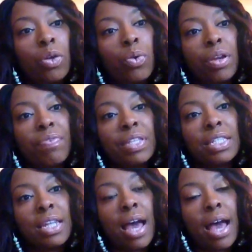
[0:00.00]
or if it's
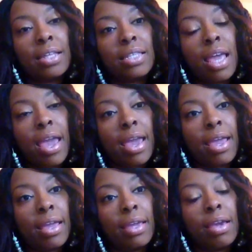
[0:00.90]
not
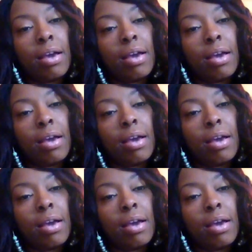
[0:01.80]
a